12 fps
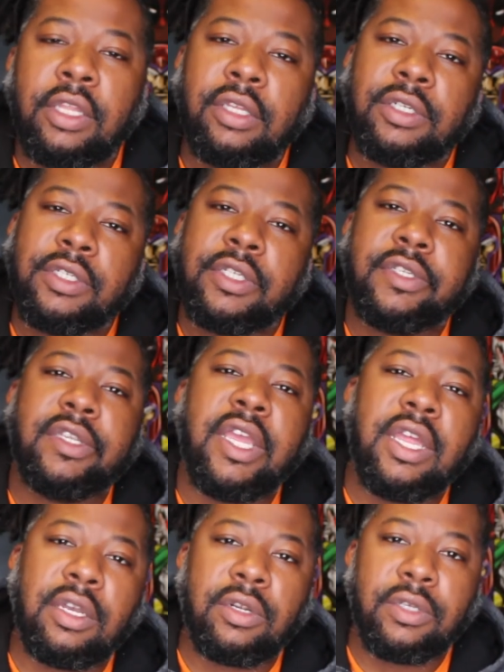There's a
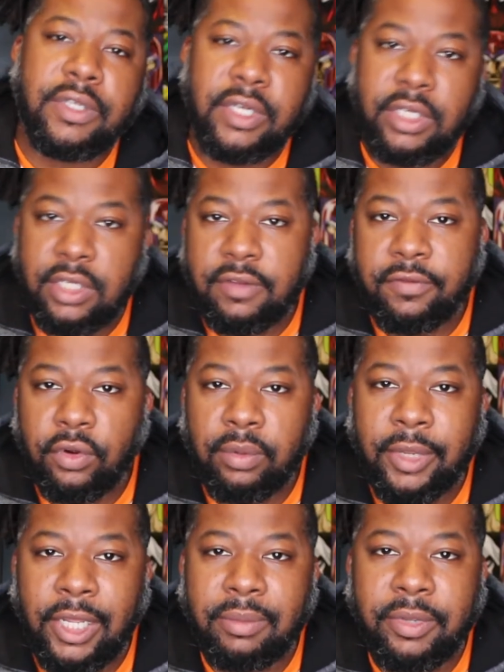standard
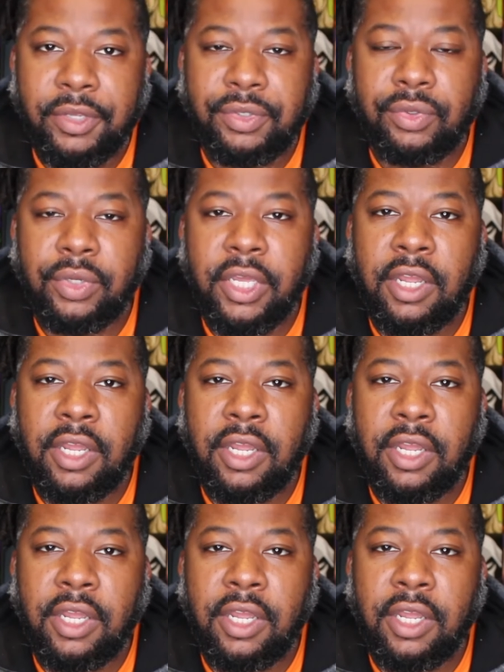64 megapixel